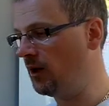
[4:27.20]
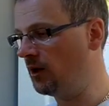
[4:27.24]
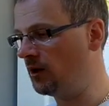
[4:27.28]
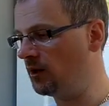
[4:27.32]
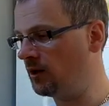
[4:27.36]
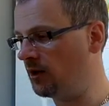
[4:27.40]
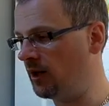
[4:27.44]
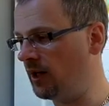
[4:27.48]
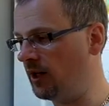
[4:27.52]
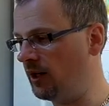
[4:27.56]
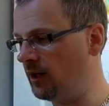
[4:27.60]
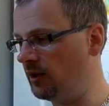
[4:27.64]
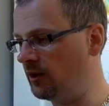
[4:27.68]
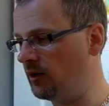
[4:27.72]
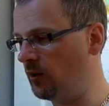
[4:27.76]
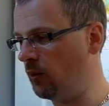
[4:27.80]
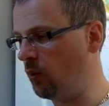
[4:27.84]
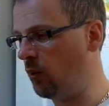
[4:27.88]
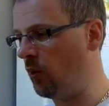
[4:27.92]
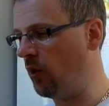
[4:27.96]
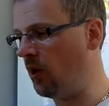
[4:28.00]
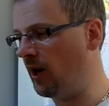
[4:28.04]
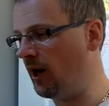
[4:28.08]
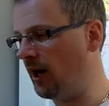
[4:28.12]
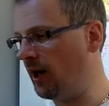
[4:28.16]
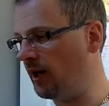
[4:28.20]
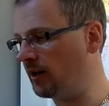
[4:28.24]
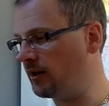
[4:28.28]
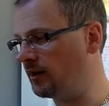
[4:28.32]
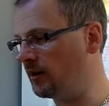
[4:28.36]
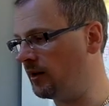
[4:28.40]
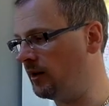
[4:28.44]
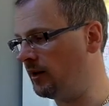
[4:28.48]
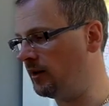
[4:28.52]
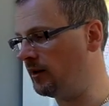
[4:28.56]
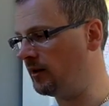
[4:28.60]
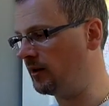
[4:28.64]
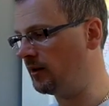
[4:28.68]
so that is the
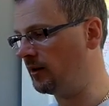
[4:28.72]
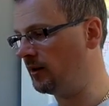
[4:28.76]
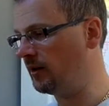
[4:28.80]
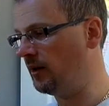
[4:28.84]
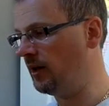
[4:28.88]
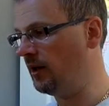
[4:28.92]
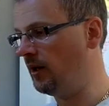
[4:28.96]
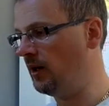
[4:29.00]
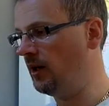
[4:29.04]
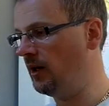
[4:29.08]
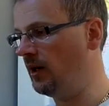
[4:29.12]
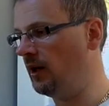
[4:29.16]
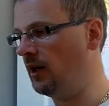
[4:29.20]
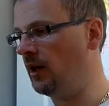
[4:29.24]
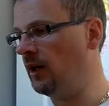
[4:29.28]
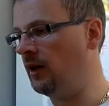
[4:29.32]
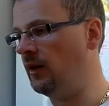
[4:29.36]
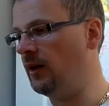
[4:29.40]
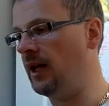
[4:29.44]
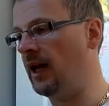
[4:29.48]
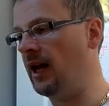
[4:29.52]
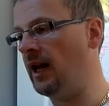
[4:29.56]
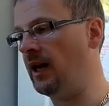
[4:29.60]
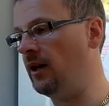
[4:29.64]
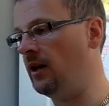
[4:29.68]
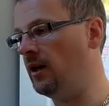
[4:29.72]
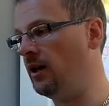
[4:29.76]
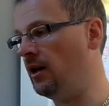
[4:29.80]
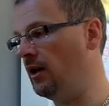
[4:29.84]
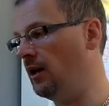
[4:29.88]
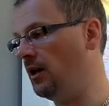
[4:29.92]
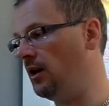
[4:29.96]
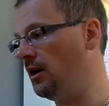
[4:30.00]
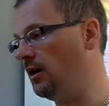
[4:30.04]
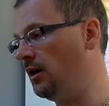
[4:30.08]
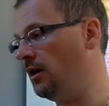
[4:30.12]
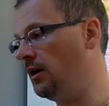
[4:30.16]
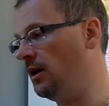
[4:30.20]
y-axis, and then
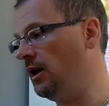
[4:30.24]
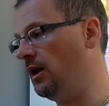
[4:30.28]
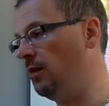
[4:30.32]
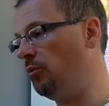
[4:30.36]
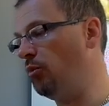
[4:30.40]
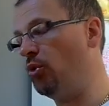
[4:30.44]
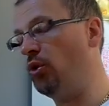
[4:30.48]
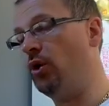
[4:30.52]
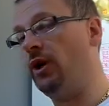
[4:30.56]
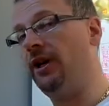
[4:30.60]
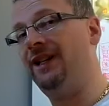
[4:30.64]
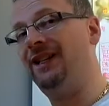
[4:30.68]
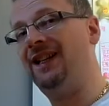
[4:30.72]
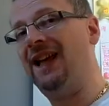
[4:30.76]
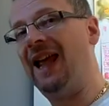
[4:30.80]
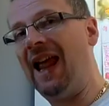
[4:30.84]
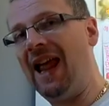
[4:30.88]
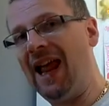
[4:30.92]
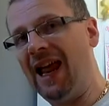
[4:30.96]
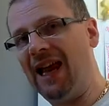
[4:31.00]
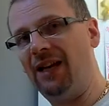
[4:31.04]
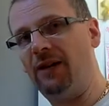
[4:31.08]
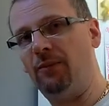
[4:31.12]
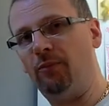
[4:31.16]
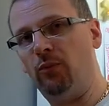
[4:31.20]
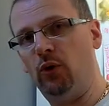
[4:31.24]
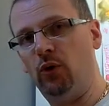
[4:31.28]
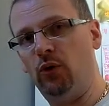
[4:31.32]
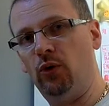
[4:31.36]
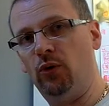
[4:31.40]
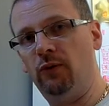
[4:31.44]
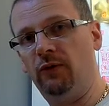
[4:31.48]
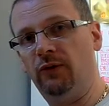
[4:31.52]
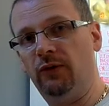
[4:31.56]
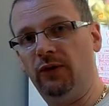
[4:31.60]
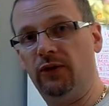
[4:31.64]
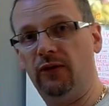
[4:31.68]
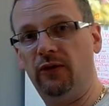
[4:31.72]
the print head
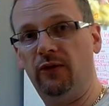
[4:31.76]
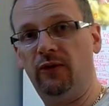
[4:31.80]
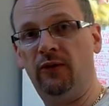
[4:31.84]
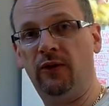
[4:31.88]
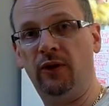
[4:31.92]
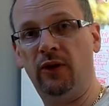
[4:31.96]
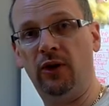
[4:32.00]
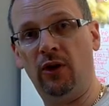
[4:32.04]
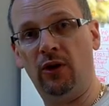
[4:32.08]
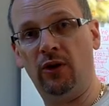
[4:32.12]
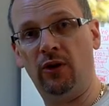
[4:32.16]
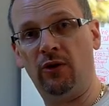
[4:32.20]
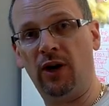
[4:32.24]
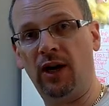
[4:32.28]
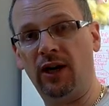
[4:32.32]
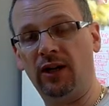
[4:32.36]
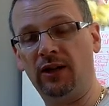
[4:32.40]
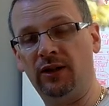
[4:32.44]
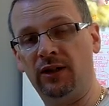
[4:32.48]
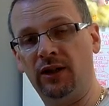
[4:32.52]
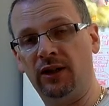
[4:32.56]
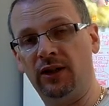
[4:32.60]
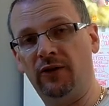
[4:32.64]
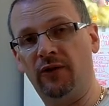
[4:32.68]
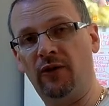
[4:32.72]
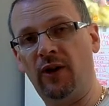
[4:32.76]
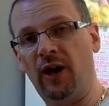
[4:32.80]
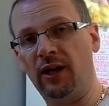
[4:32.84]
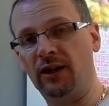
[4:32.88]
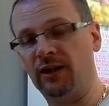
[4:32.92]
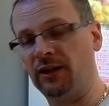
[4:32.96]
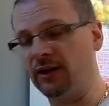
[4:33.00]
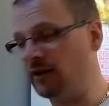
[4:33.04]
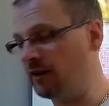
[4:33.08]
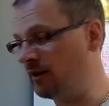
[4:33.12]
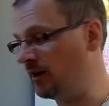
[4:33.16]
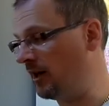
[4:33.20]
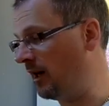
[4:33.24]
moves for the other axes, for X
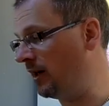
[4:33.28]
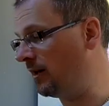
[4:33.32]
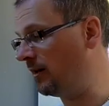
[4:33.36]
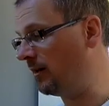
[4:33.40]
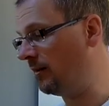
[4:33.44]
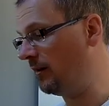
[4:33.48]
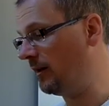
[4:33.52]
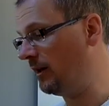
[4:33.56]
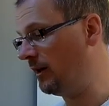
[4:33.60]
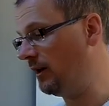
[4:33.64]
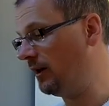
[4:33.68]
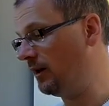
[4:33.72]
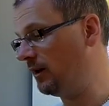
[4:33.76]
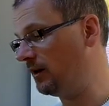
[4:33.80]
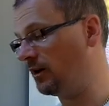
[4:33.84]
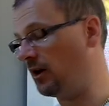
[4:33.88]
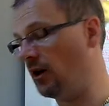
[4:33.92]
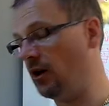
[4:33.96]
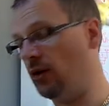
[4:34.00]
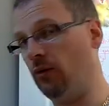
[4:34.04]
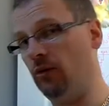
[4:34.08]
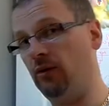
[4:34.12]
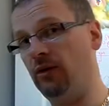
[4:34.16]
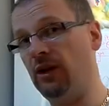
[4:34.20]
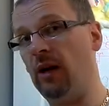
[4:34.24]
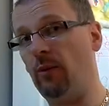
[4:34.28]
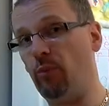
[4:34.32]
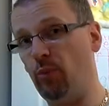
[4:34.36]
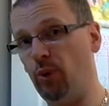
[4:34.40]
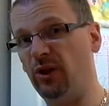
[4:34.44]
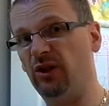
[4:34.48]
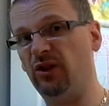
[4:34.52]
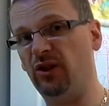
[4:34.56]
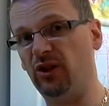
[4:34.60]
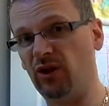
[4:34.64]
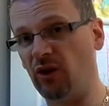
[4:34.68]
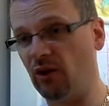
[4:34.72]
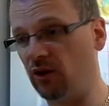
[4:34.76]
and Z. So that
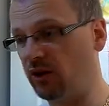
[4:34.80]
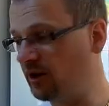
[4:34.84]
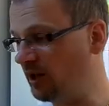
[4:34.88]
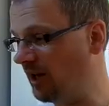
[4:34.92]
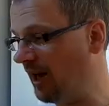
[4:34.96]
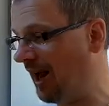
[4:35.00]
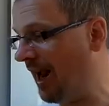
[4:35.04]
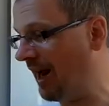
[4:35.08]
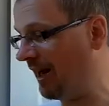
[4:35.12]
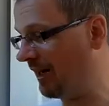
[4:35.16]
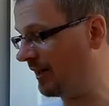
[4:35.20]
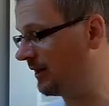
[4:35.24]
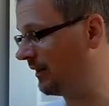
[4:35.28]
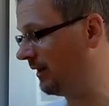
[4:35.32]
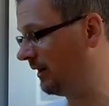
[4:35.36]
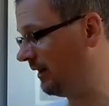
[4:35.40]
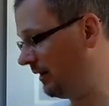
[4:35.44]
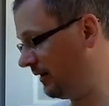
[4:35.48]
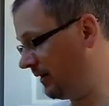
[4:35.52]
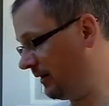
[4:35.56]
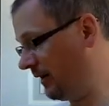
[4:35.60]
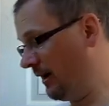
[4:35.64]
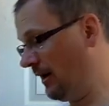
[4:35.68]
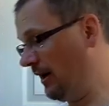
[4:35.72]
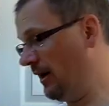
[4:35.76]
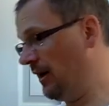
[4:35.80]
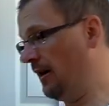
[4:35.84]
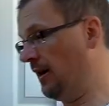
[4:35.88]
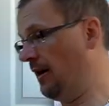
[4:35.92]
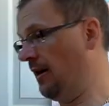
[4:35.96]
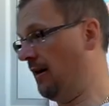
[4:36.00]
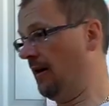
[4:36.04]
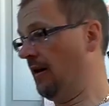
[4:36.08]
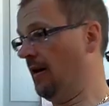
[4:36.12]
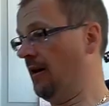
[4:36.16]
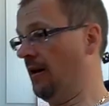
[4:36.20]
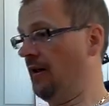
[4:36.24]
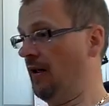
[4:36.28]
brings us on to axes.
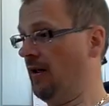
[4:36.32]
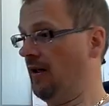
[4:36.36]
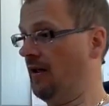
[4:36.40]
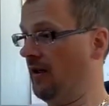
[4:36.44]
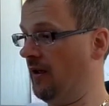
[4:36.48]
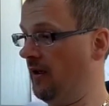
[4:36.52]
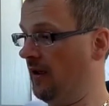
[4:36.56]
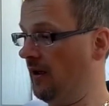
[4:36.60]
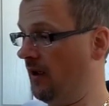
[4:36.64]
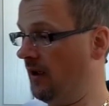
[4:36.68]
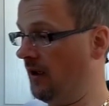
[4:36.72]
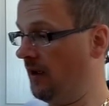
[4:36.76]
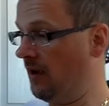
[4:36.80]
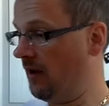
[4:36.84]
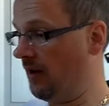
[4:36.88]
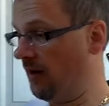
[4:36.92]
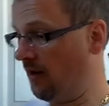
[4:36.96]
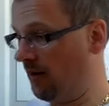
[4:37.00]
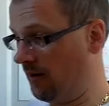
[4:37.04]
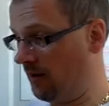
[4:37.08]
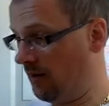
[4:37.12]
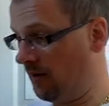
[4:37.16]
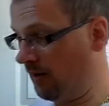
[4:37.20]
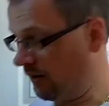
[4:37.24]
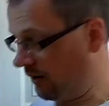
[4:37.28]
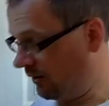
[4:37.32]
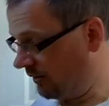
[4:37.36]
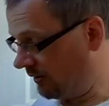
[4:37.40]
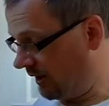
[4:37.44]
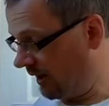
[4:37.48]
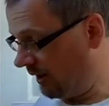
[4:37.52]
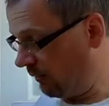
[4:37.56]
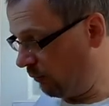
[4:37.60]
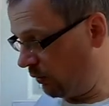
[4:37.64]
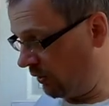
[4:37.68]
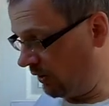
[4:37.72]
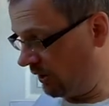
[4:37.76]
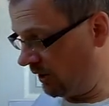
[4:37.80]
Like I
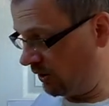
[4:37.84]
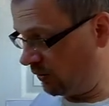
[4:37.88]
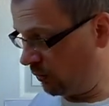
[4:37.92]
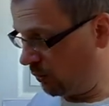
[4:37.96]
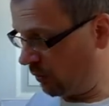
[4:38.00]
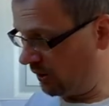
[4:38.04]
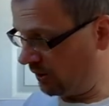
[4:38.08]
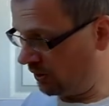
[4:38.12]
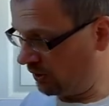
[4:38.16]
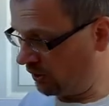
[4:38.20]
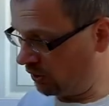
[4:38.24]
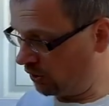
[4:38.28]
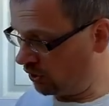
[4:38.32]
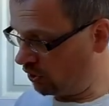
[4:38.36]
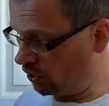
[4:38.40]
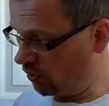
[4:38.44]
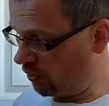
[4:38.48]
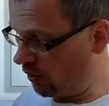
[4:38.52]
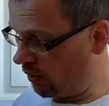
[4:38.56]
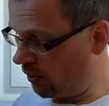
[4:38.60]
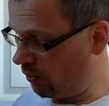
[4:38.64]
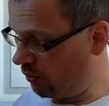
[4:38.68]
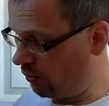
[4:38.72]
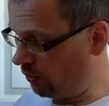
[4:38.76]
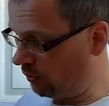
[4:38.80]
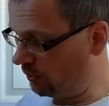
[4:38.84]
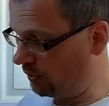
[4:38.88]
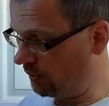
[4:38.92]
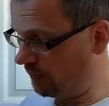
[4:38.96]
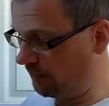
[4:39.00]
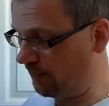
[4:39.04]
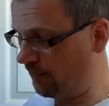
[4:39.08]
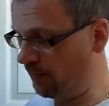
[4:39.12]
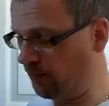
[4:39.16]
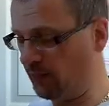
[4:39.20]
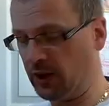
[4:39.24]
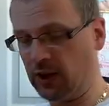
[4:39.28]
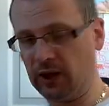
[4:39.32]
said, with this one is controlled.
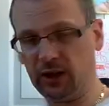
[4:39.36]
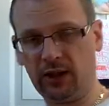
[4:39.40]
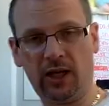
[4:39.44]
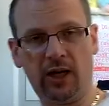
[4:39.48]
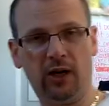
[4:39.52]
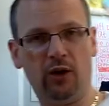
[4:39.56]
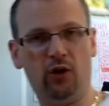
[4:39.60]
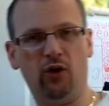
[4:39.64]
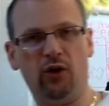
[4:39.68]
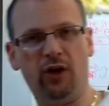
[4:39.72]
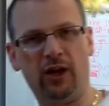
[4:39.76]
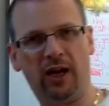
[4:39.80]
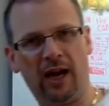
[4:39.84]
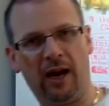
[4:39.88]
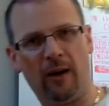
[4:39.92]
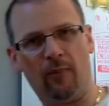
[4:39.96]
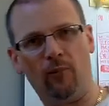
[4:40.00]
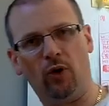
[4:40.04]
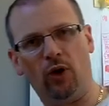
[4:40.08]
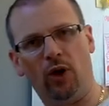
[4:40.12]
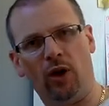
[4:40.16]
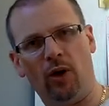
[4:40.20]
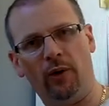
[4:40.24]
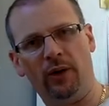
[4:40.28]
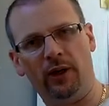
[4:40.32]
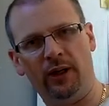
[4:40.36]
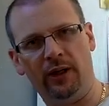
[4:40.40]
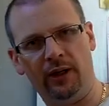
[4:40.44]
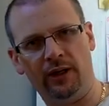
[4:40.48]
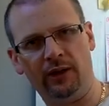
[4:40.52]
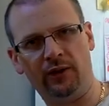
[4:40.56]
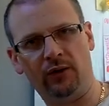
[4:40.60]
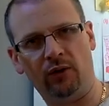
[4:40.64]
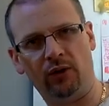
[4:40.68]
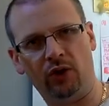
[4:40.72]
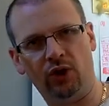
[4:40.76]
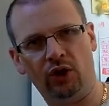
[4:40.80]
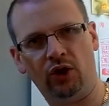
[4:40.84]
Let's get another camera going here
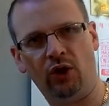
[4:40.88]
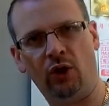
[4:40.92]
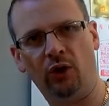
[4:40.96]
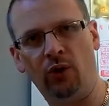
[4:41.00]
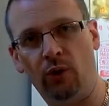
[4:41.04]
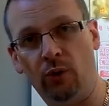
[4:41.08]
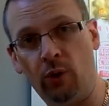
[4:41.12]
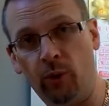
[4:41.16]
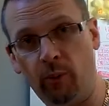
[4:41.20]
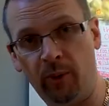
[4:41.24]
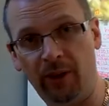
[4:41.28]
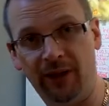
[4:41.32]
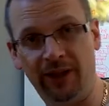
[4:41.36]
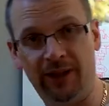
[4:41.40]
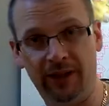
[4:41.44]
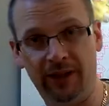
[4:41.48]
so I can show you up in